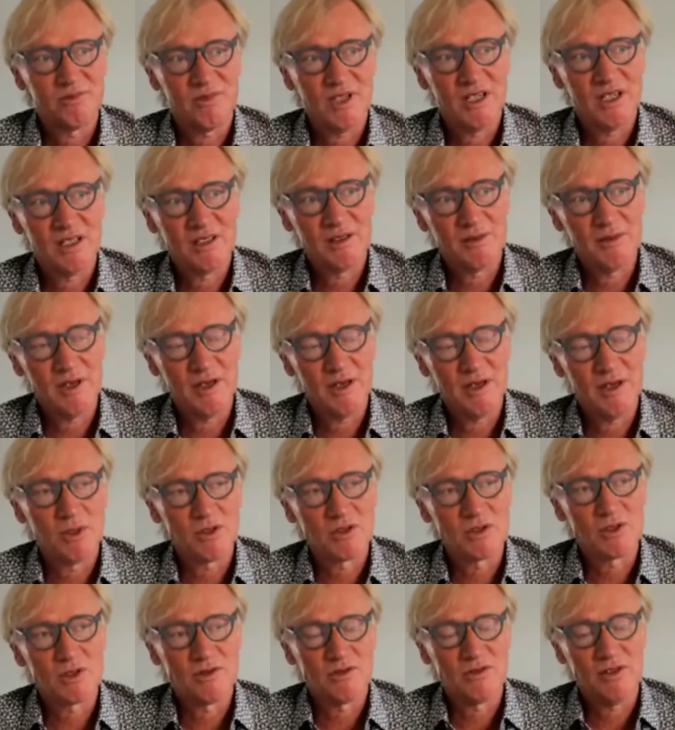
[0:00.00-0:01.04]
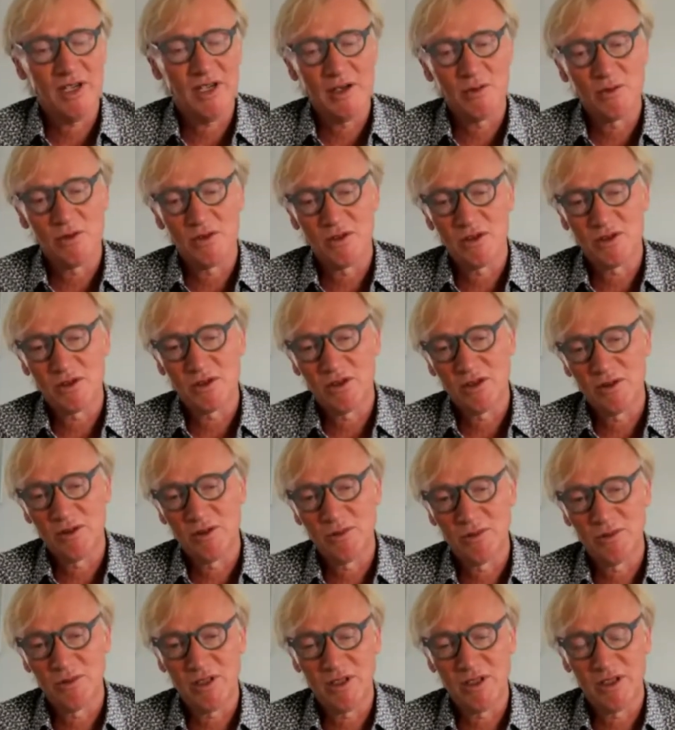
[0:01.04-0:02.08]
I'm not so fine with the
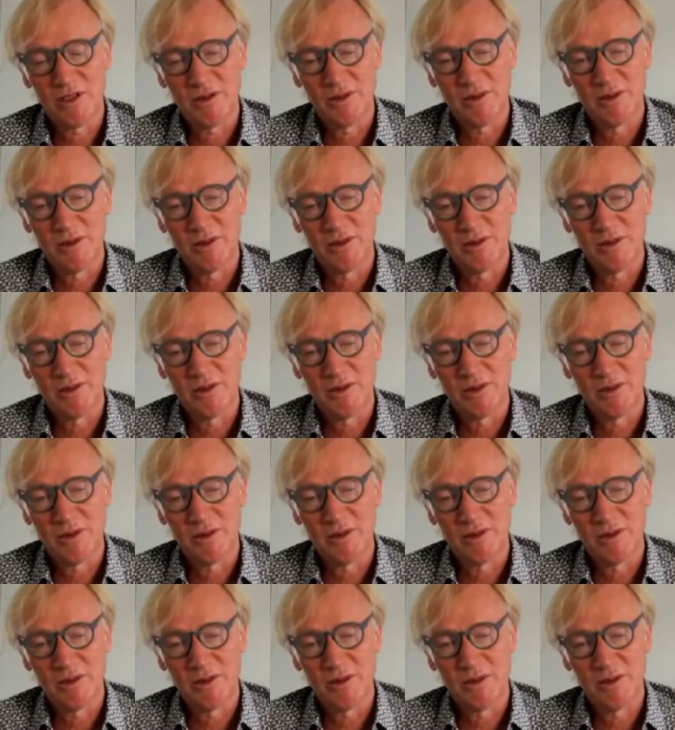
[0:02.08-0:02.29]
term